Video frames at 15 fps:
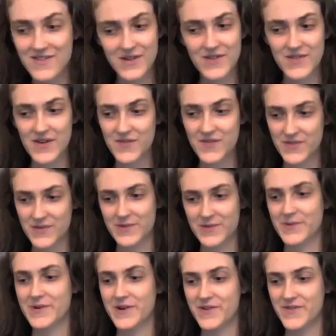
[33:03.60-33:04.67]
know if everyone
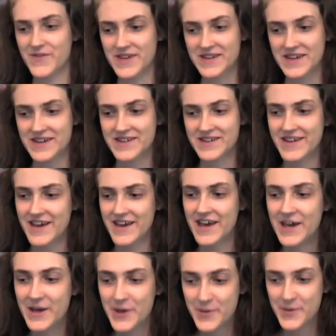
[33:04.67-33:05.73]
will go vegan
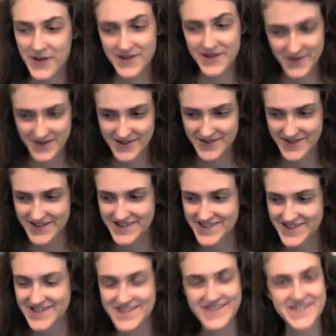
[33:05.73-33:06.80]
by
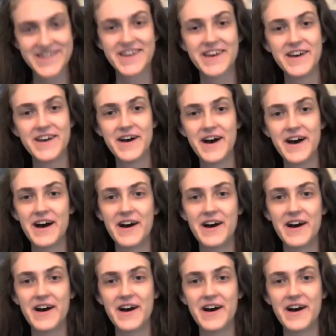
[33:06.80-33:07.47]
2026,